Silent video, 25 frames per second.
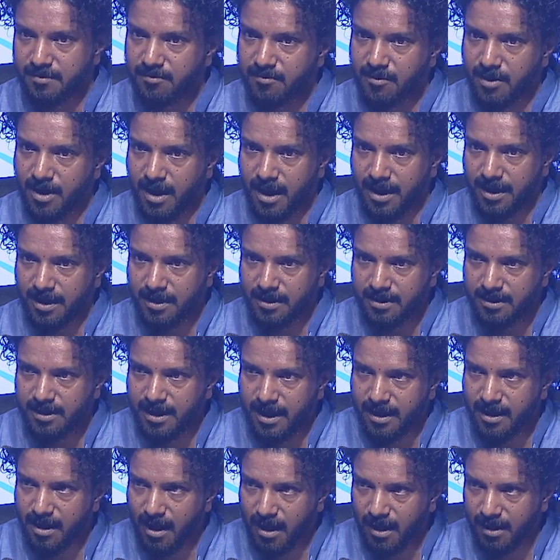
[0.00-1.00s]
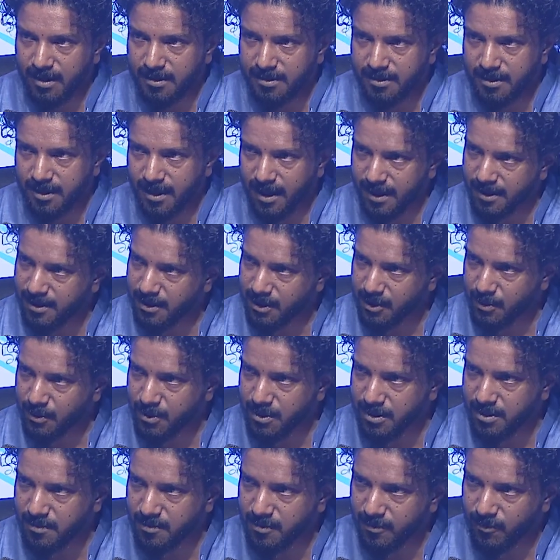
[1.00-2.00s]
like Descartes and
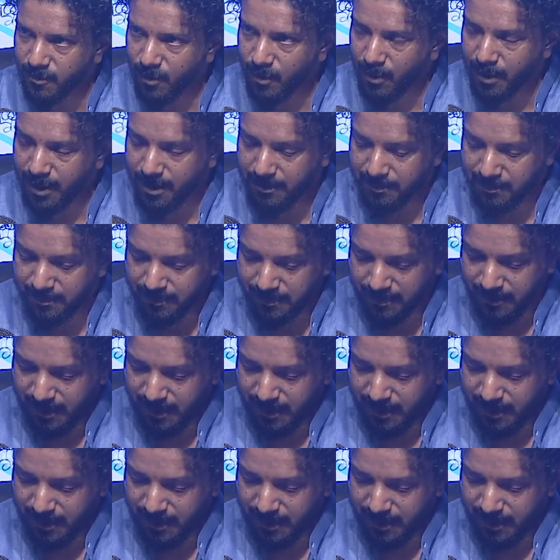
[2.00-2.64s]
Newton before him.